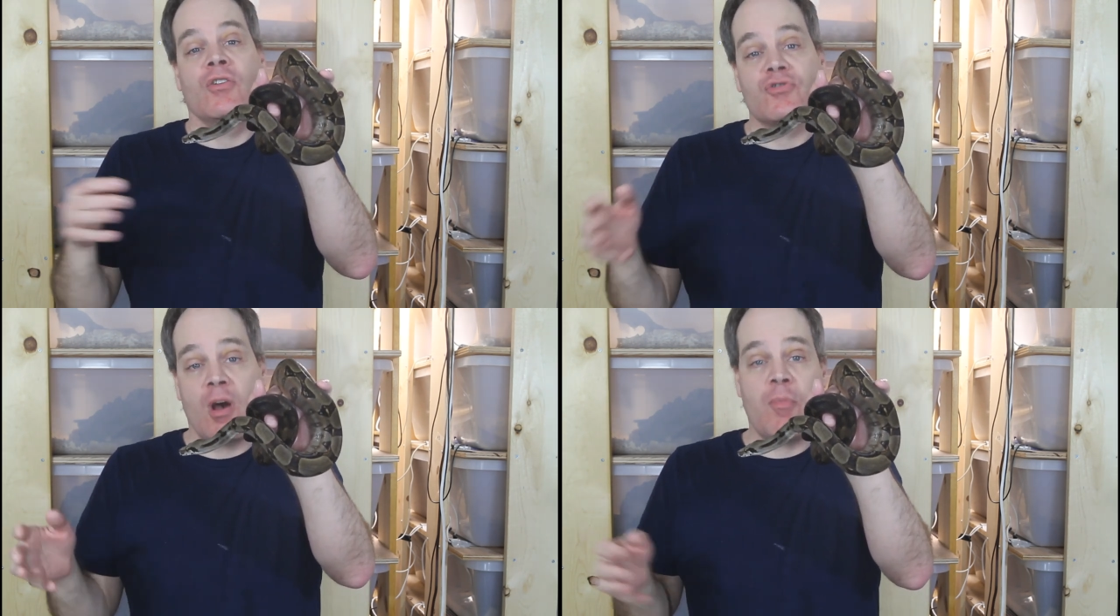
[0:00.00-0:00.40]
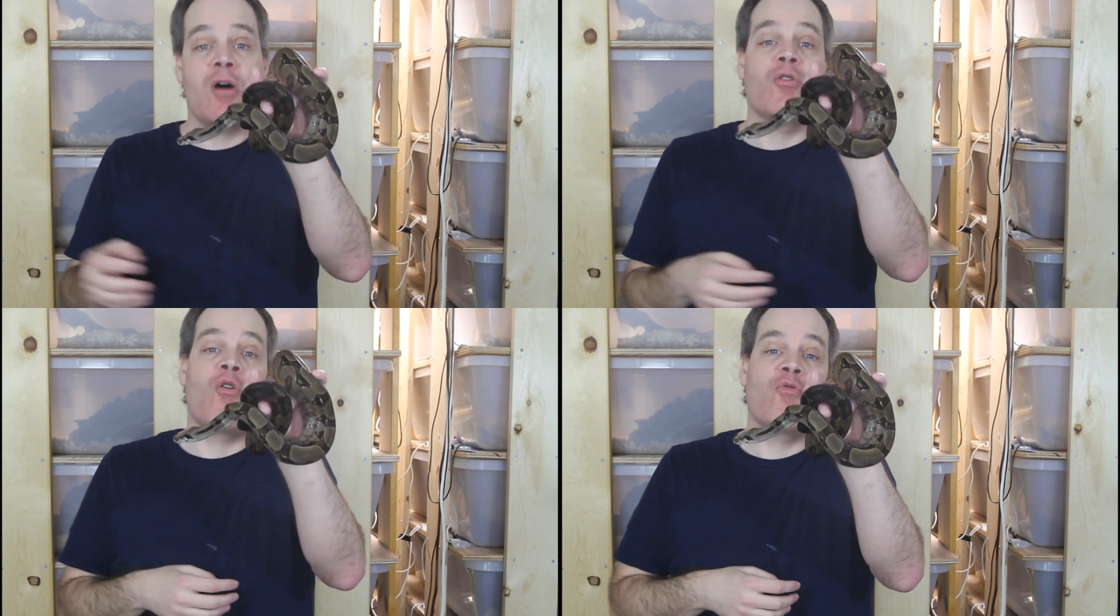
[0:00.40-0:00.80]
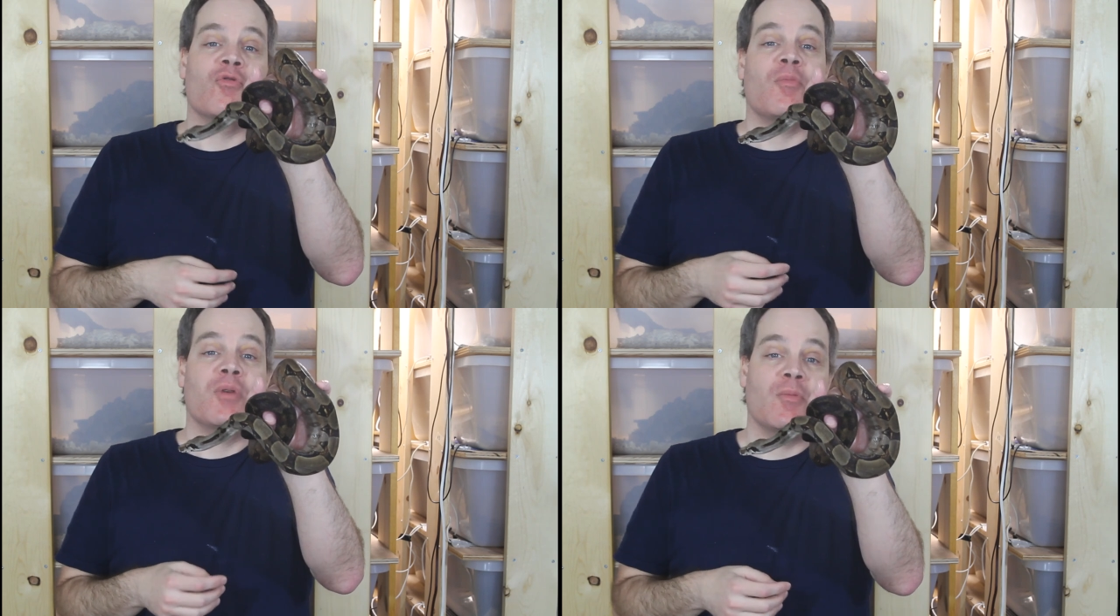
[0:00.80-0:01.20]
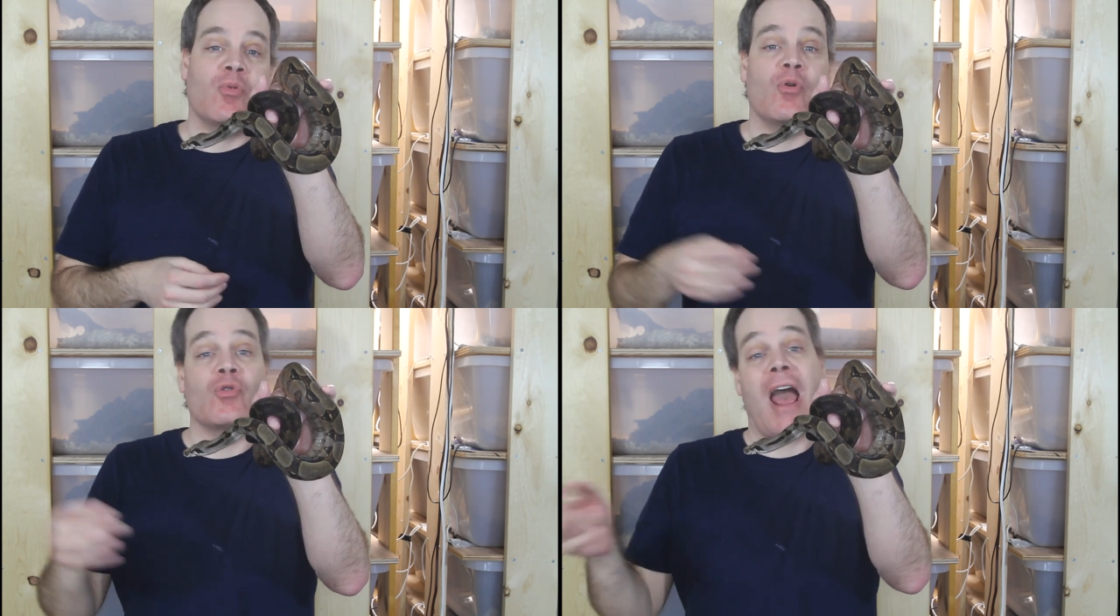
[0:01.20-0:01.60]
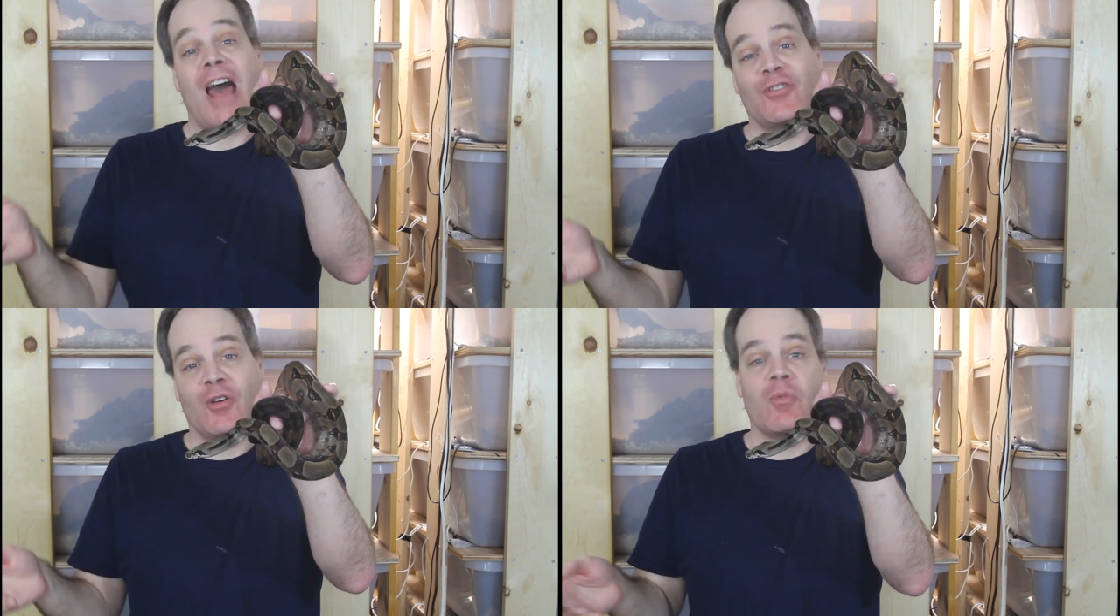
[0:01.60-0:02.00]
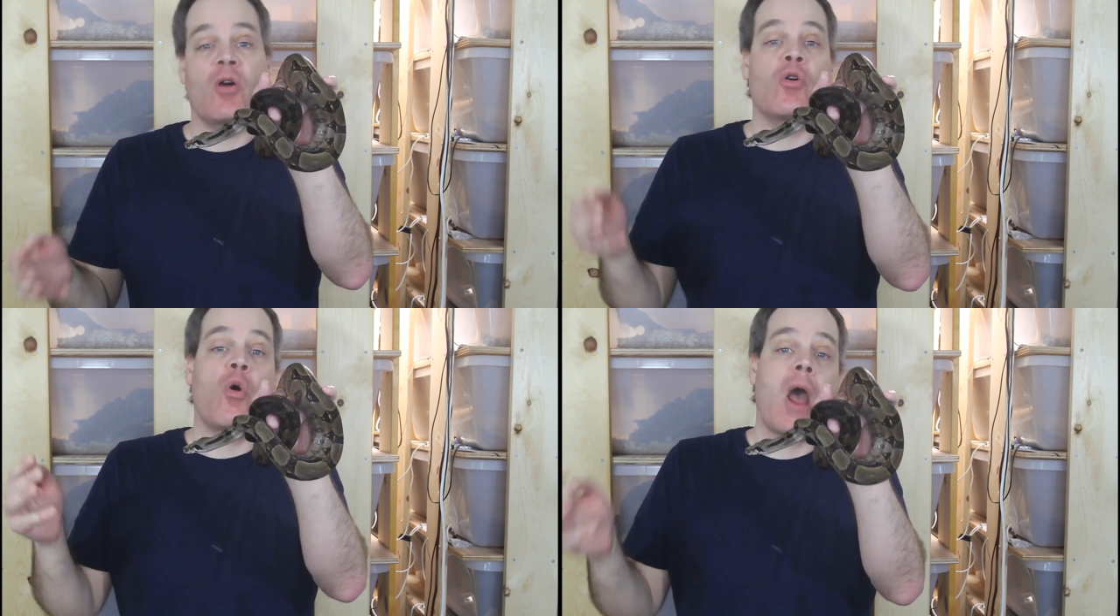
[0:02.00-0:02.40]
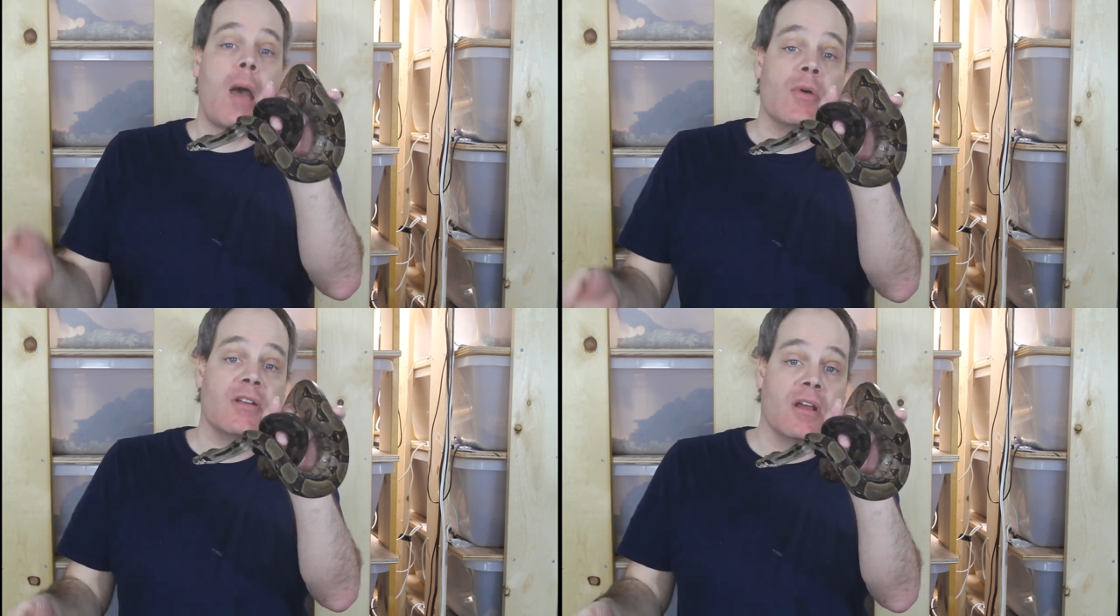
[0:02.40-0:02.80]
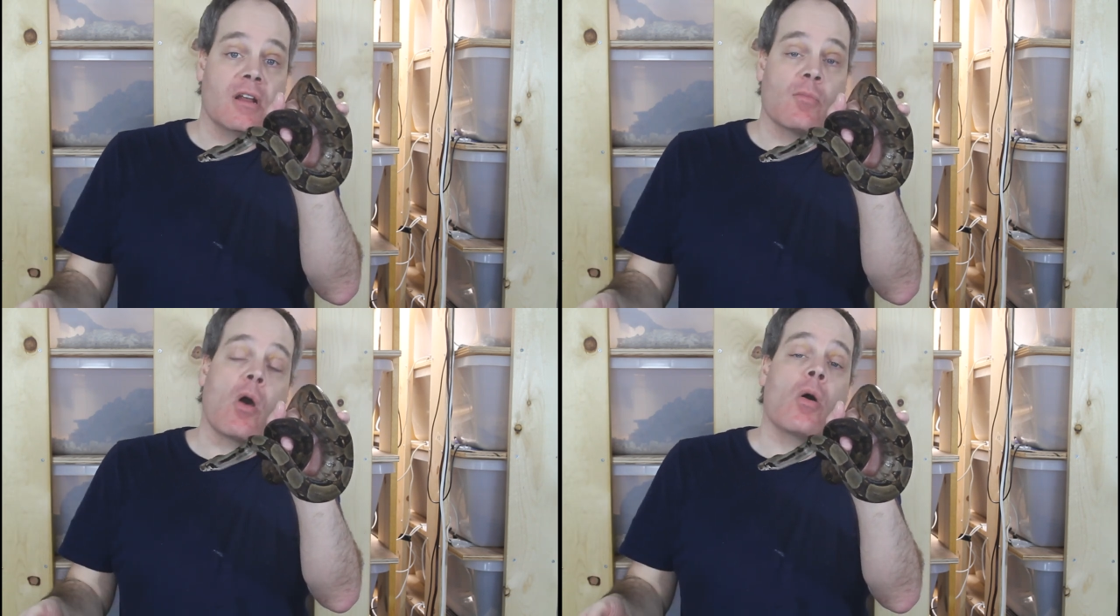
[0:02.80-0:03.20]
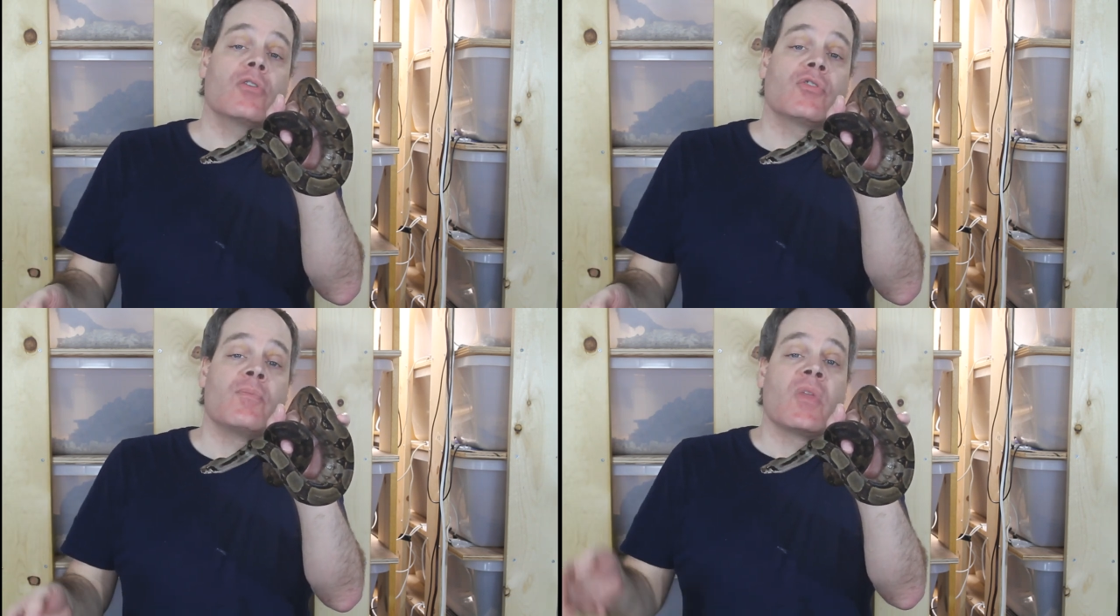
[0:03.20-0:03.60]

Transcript: jump all over the people who ask about cohabitating boas.